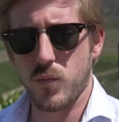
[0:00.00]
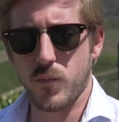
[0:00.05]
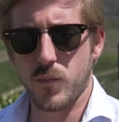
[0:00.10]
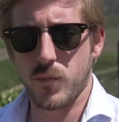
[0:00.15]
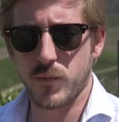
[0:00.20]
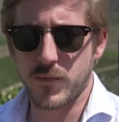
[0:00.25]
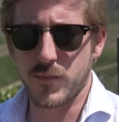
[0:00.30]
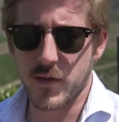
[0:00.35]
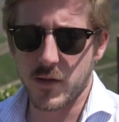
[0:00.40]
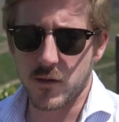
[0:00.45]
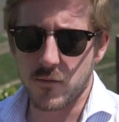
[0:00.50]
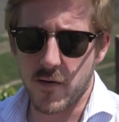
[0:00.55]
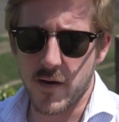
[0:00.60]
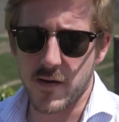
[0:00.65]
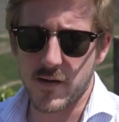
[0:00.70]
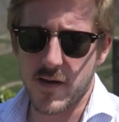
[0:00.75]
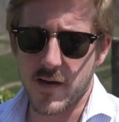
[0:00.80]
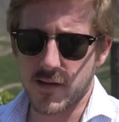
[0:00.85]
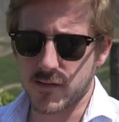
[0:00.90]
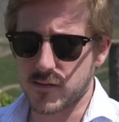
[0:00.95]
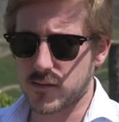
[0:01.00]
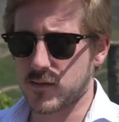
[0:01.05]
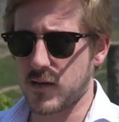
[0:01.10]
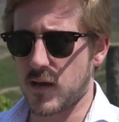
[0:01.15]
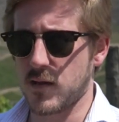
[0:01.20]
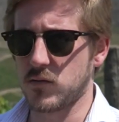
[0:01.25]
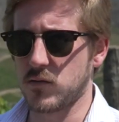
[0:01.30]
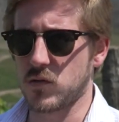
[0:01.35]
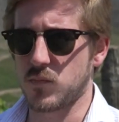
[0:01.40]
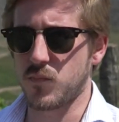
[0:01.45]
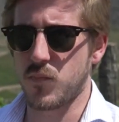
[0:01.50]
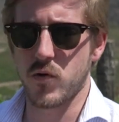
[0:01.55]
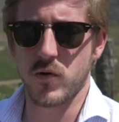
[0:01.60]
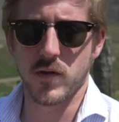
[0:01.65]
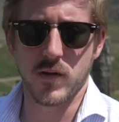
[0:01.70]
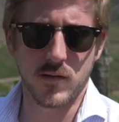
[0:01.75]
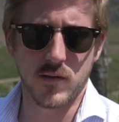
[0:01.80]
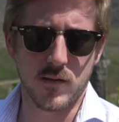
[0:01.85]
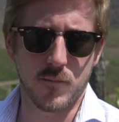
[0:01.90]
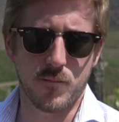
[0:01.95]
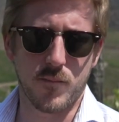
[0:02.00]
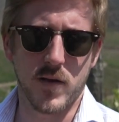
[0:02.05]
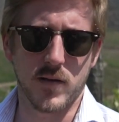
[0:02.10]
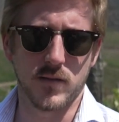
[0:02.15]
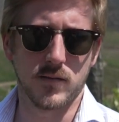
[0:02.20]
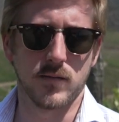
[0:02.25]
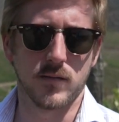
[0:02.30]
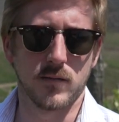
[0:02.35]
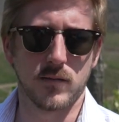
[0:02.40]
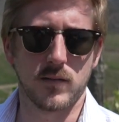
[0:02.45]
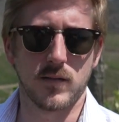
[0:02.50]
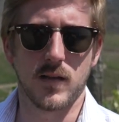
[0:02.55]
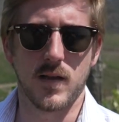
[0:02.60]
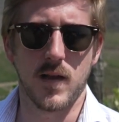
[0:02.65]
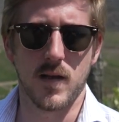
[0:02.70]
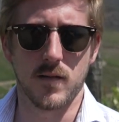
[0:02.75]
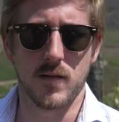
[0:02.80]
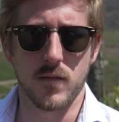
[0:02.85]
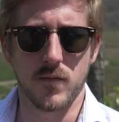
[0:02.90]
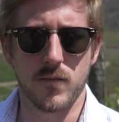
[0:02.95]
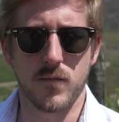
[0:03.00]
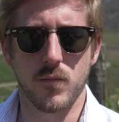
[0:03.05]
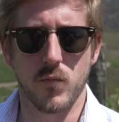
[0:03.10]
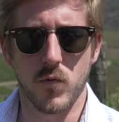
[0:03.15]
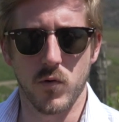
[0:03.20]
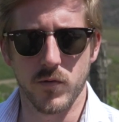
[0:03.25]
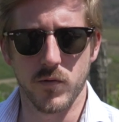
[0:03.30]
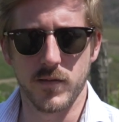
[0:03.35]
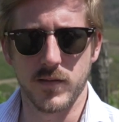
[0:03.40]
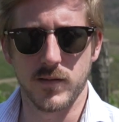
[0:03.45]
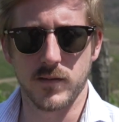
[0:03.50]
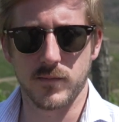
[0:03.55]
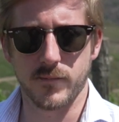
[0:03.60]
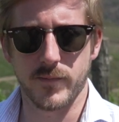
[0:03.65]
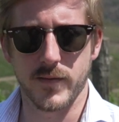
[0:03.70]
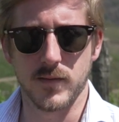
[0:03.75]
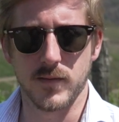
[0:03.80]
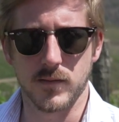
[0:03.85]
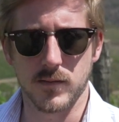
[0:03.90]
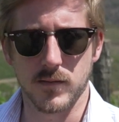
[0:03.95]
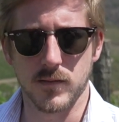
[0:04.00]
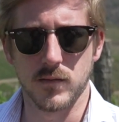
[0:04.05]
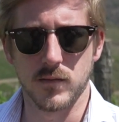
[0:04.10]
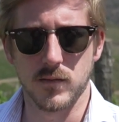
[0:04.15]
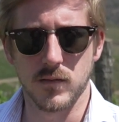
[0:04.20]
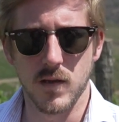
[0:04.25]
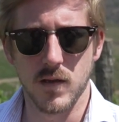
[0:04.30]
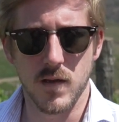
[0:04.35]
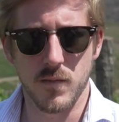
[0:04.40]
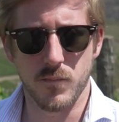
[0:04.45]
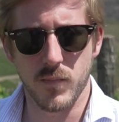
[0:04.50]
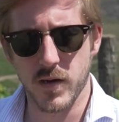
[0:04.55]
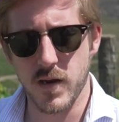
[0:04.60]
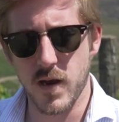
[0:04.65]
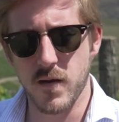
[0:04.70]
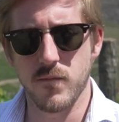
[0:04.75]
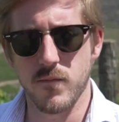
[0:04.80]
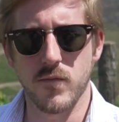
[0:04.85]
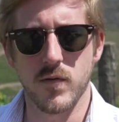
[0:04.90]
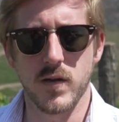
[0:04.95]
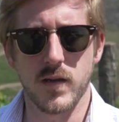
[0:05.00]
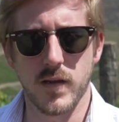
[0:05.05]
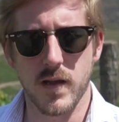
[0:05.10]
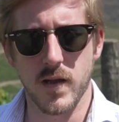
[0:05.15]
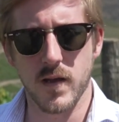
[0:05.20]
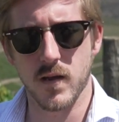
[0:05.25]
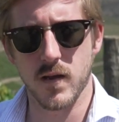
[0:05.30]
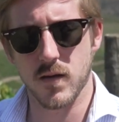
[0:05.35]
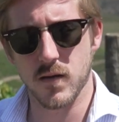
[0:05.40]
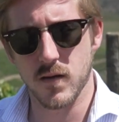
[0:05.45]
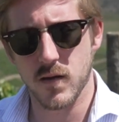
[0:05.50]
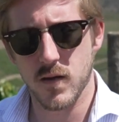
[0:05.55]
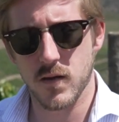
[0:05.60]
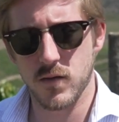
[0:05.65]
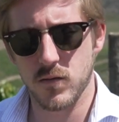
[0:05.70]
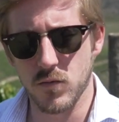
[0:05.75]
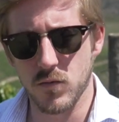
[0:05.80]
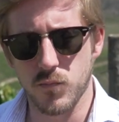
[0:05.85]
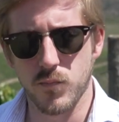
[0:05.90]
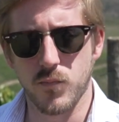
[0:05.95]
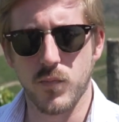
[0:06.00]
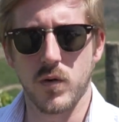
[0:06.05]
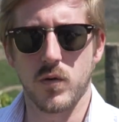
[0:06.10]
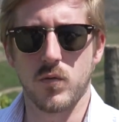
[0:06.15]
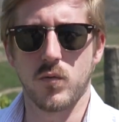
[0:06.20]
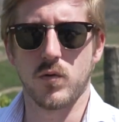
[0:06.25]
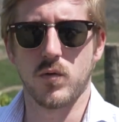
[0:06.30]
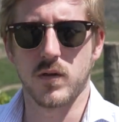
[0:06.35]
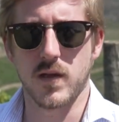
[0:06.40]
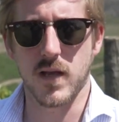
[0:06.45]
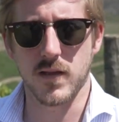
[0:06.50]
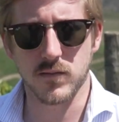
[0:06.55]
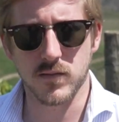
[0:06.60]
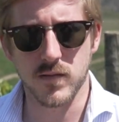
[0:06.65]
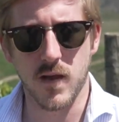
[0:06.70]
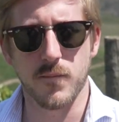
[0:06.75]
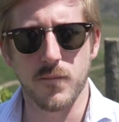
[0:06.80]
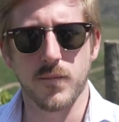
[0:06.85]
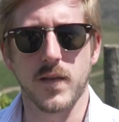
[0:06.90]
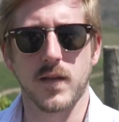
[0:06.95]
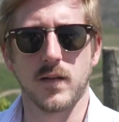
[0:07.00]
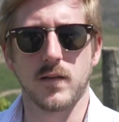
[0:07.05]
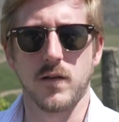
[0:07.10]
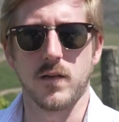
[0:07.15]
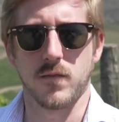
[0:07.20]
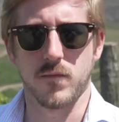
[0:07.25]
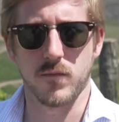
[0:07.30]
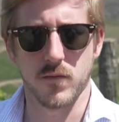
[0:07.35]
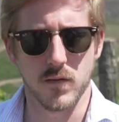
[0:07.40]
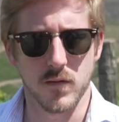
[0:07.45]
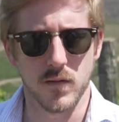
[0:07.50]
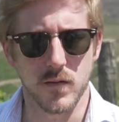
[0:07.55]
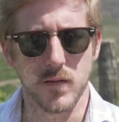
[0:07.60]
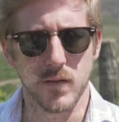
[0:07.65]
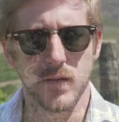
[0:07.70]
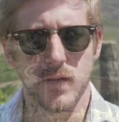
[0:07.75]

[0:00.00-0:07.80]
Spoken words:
the great exercise is putting the puzzle together from all these pieces. But every year you will get something different.